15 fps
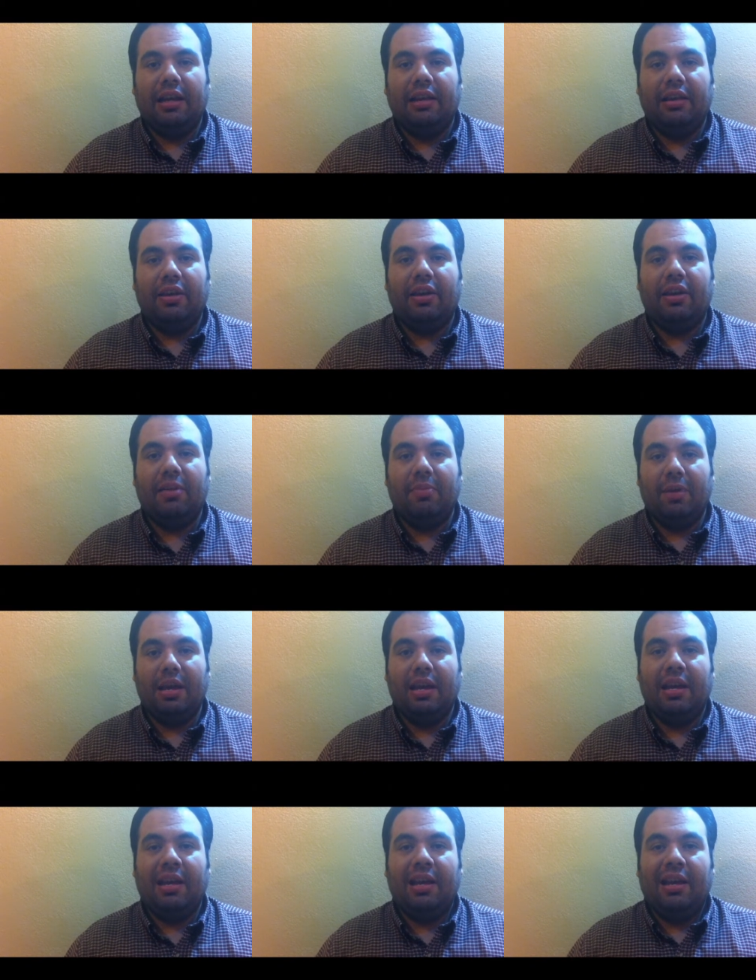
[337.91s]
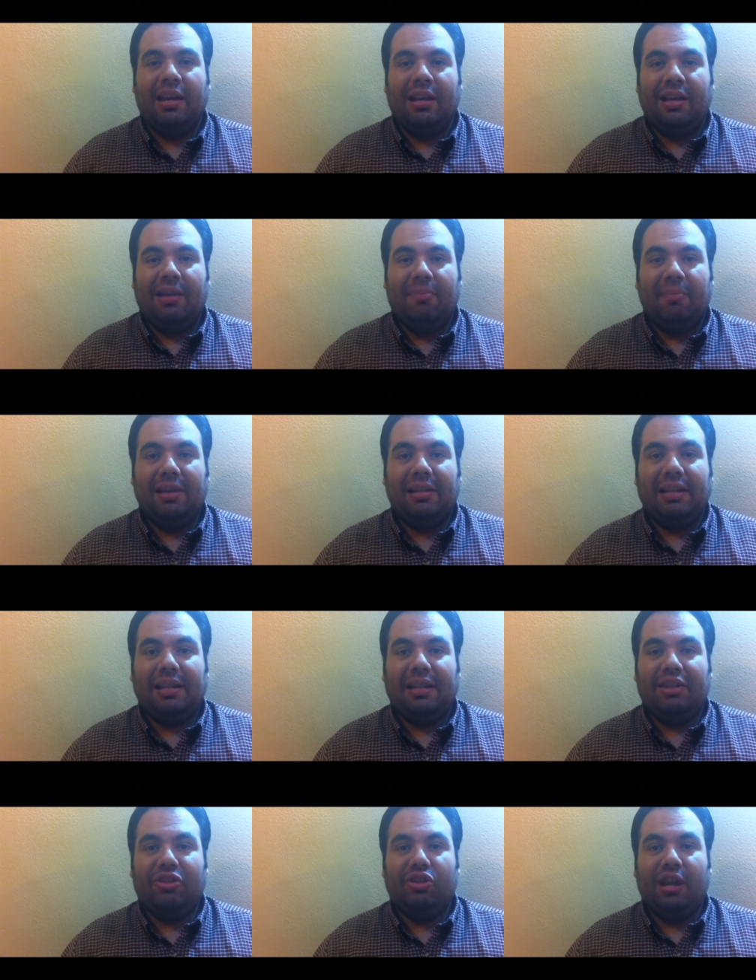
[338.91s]
they're gonna be
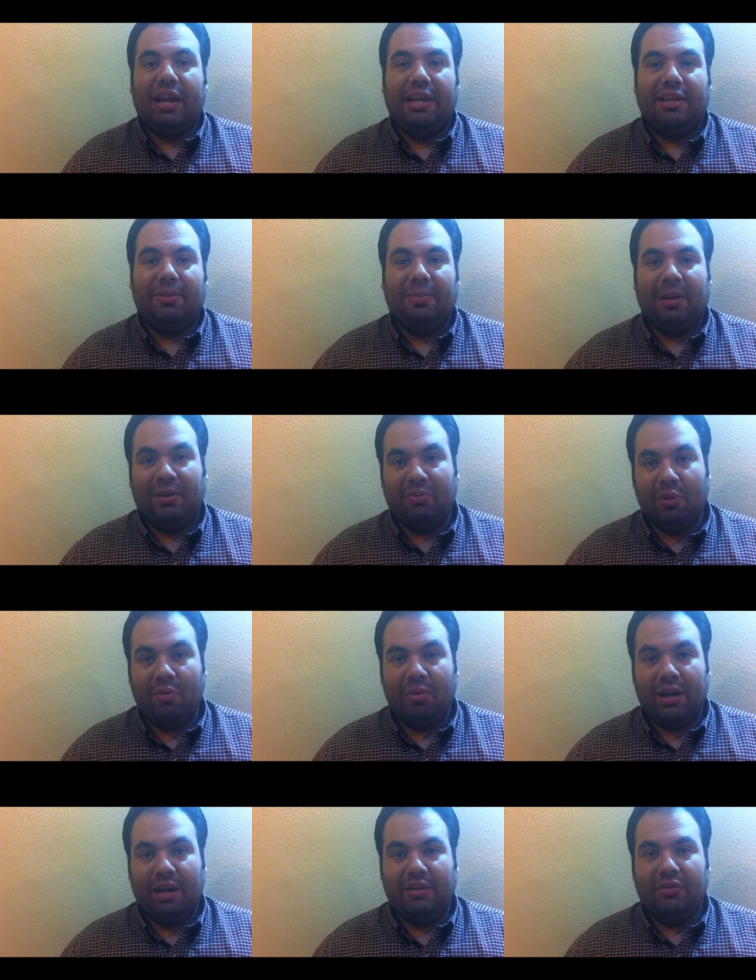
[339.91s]
basically chased by Ronan.